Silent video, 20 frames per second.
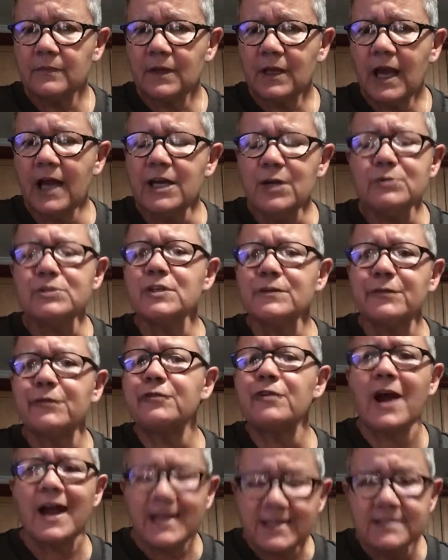and he was
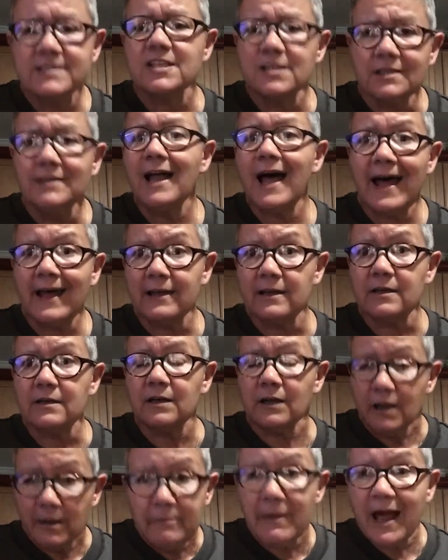afraid to let,
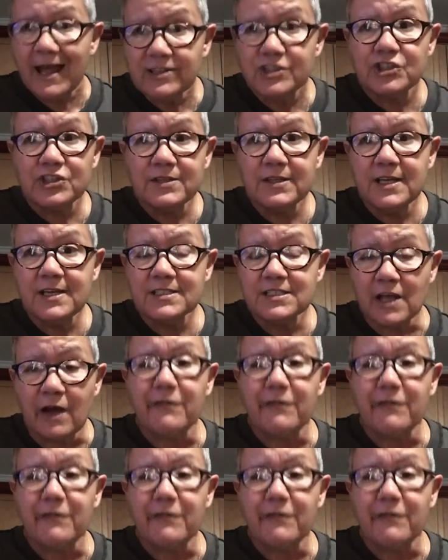imagine this,